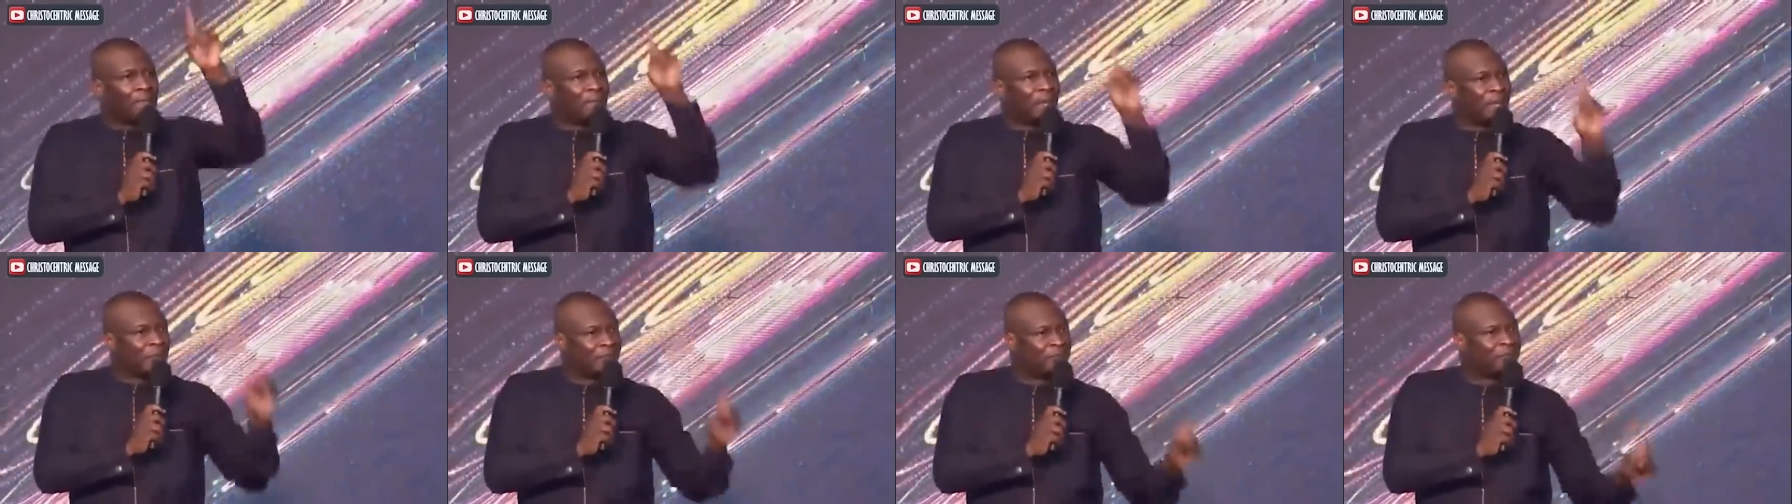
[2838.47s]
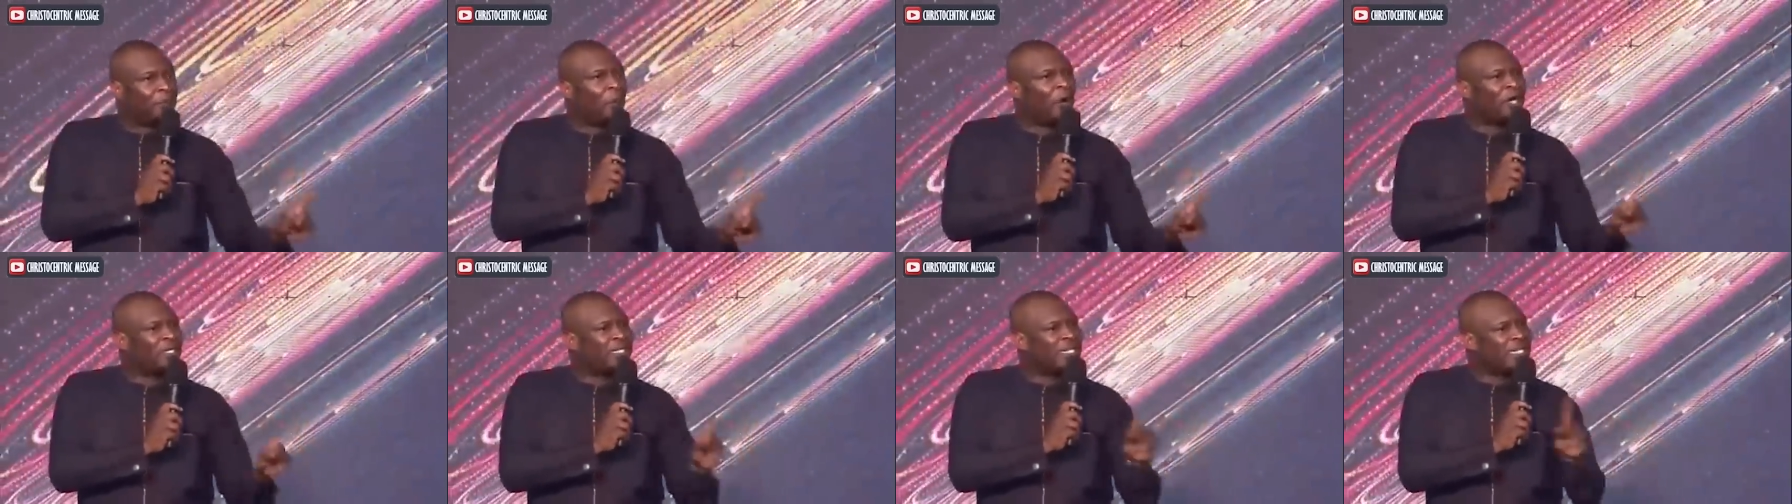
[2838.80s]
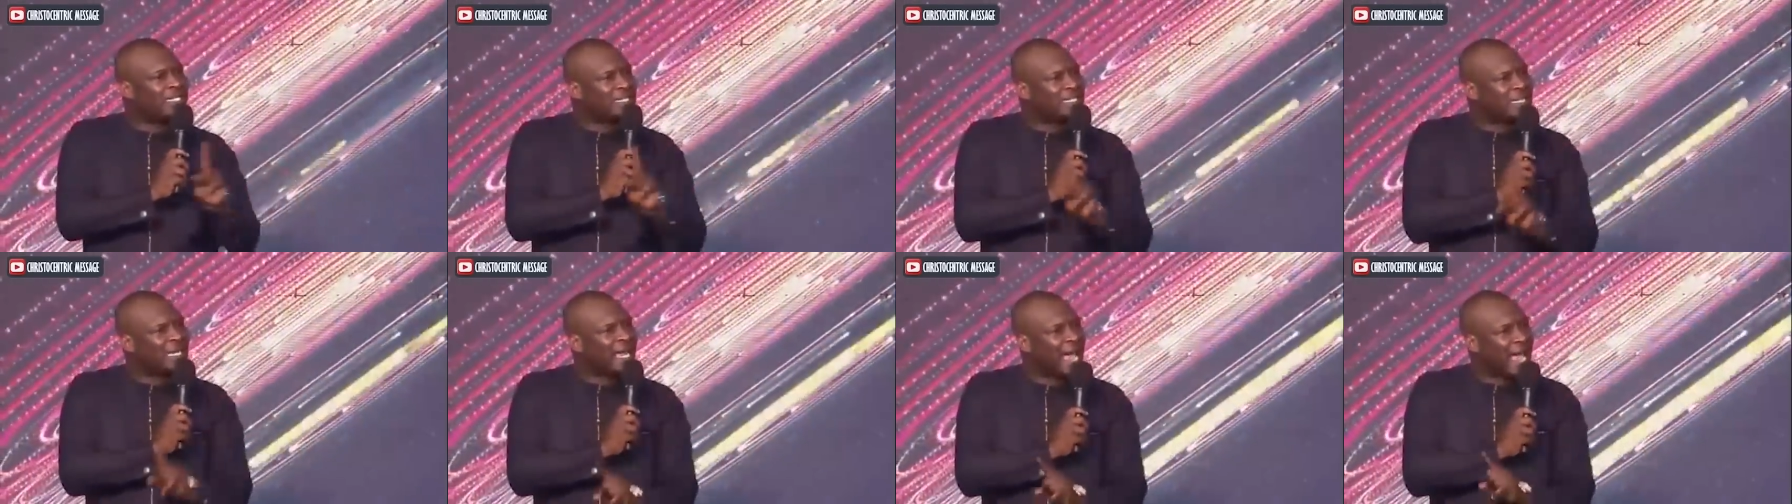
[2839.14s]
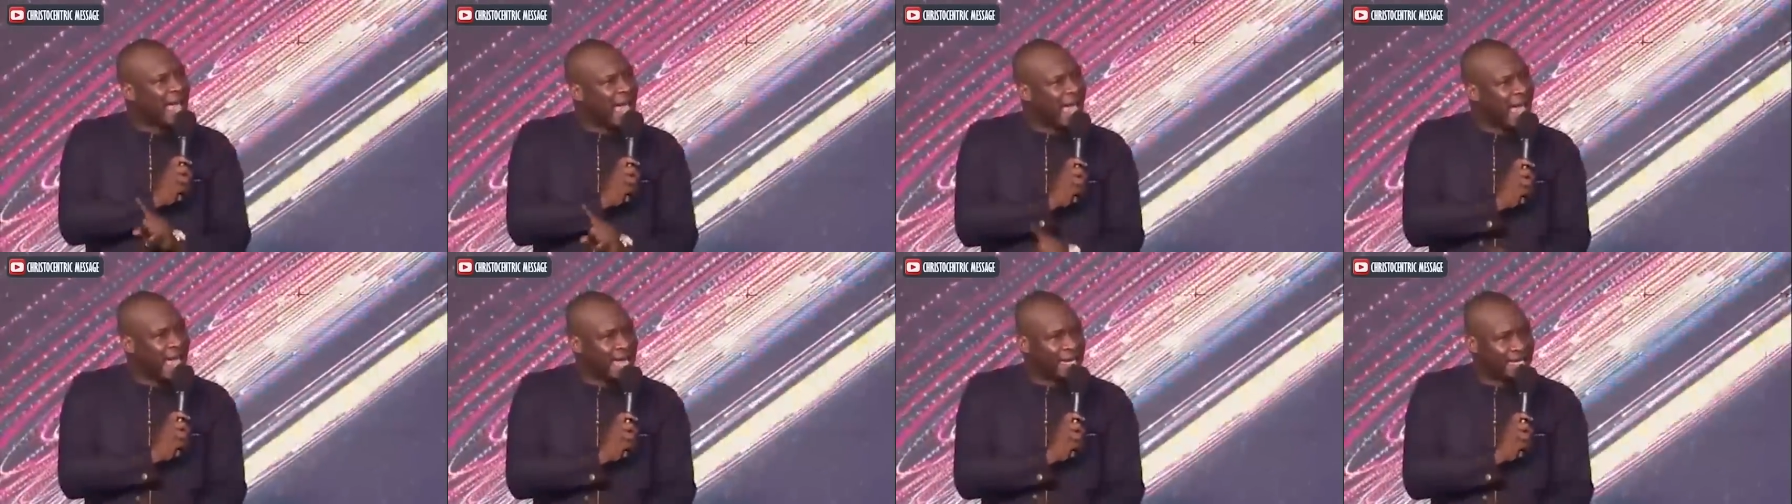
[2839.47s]
before this
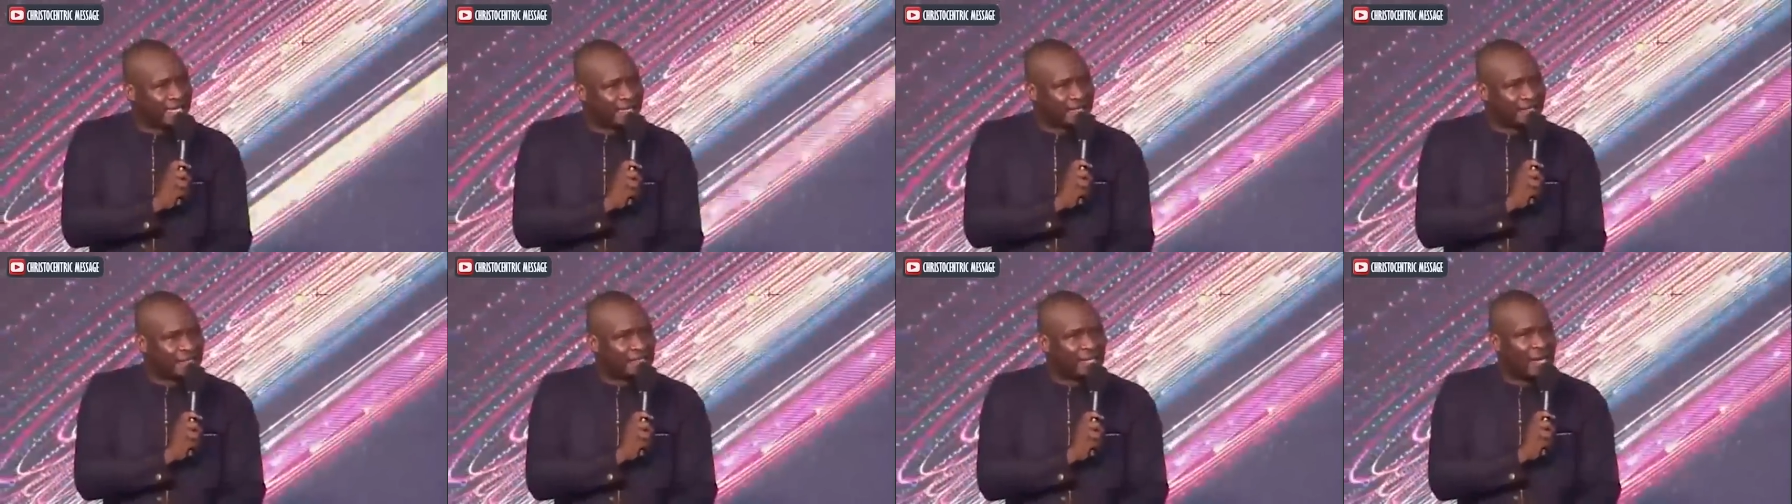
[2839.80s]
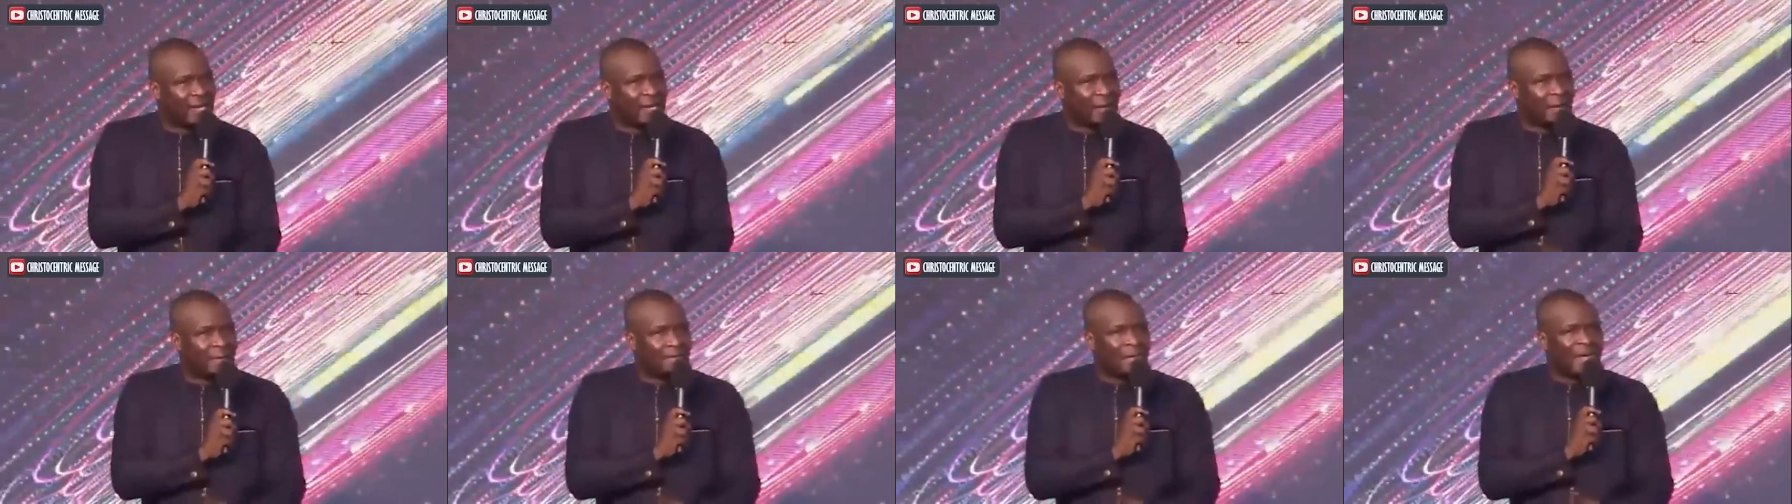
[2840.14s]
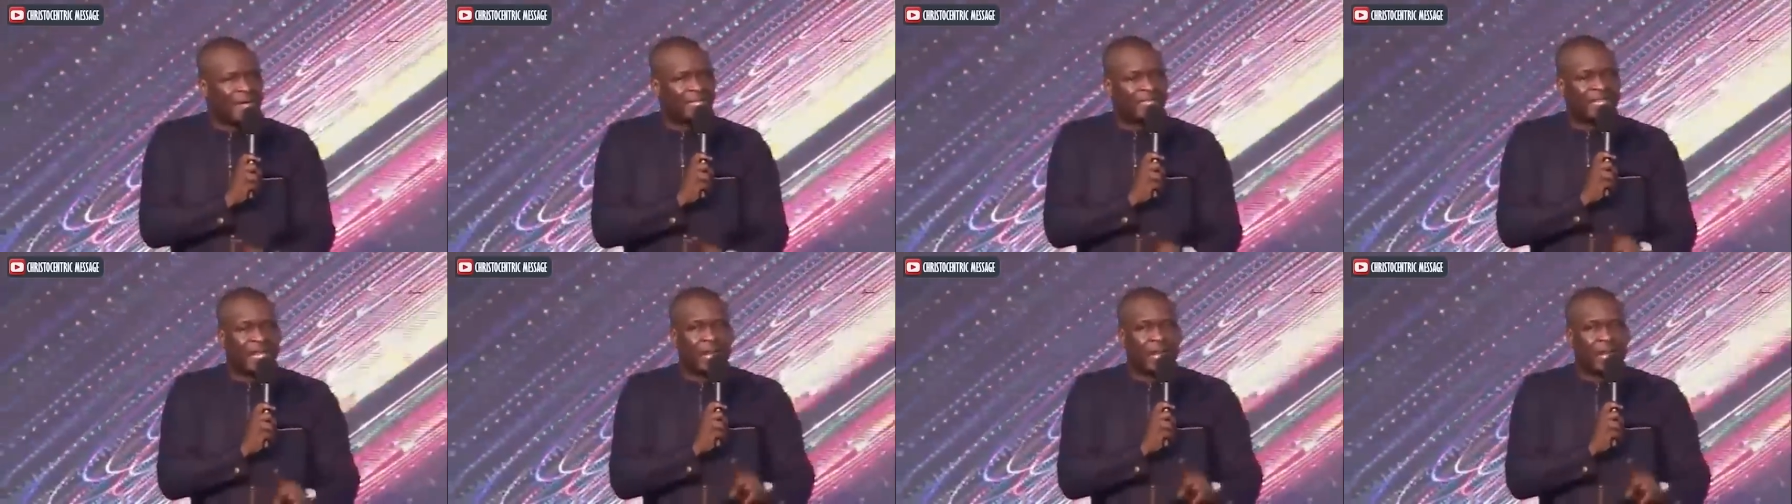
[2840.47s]
year ends may